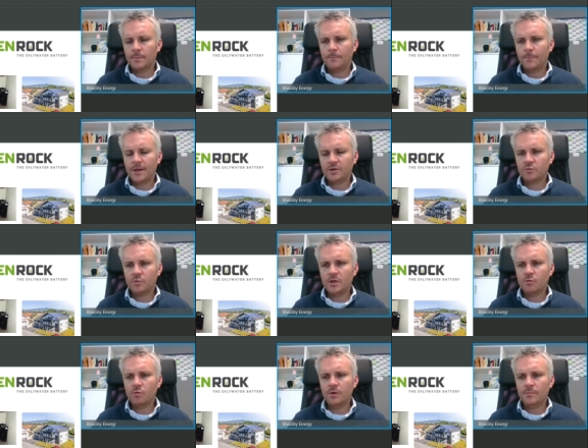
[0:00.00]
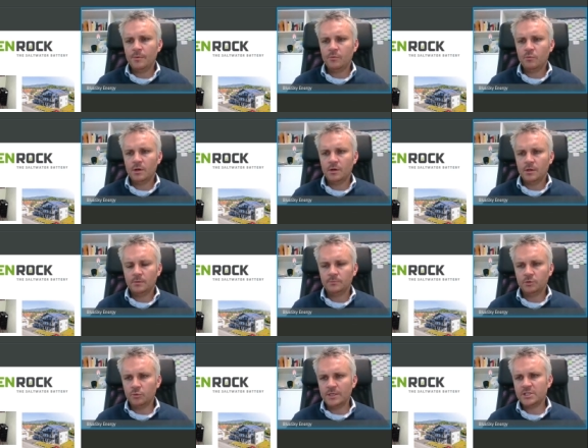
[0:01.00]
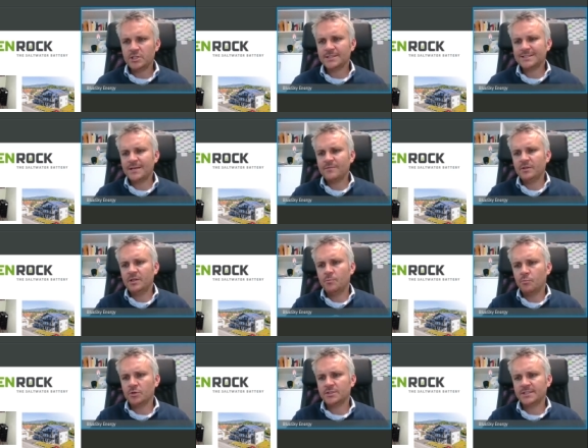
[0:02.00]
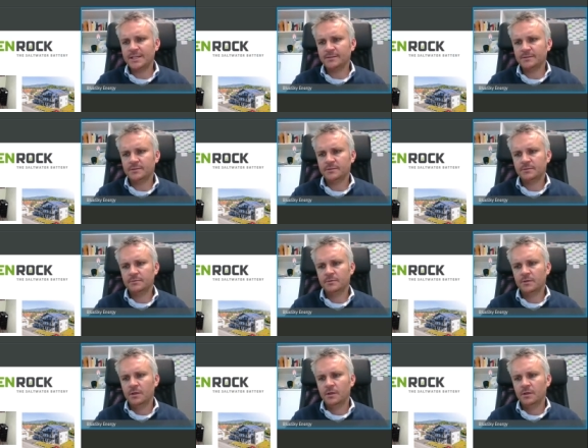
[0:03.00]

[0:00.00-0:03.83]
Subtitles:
70% of remaining capacity,